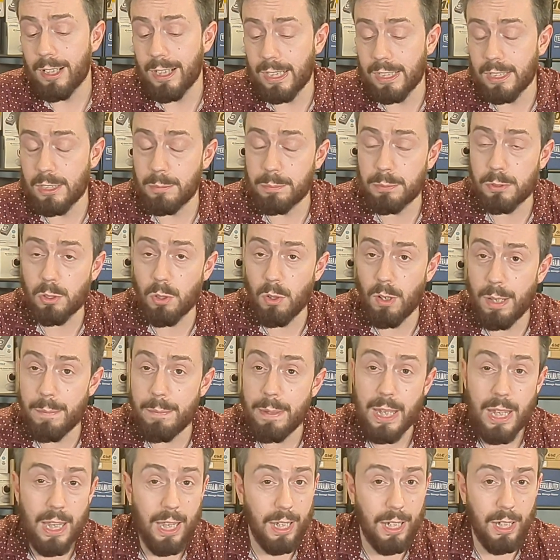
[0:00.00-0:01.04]
Click
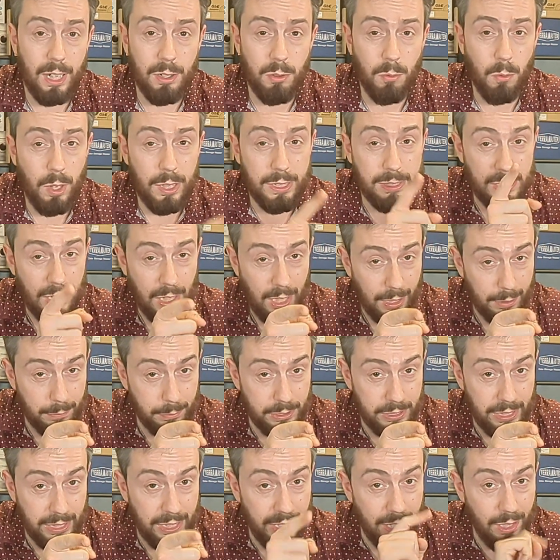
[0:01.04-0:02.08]
subscribe, and otherwise,
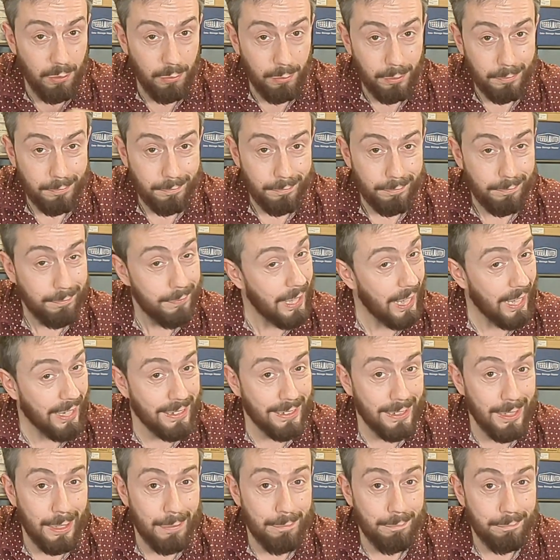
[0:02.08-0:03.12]
I will see you
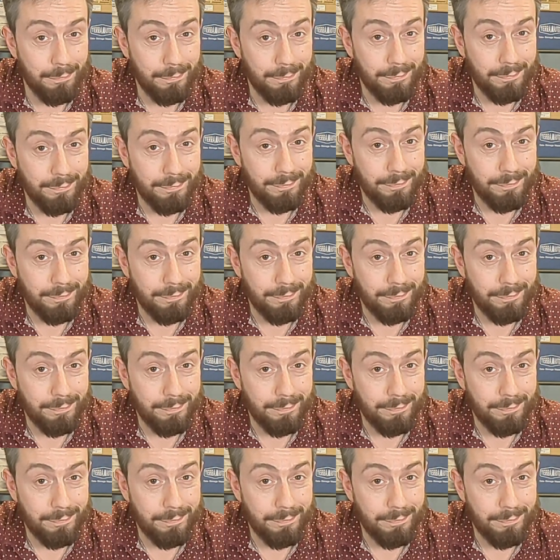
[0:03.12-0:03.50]
next time.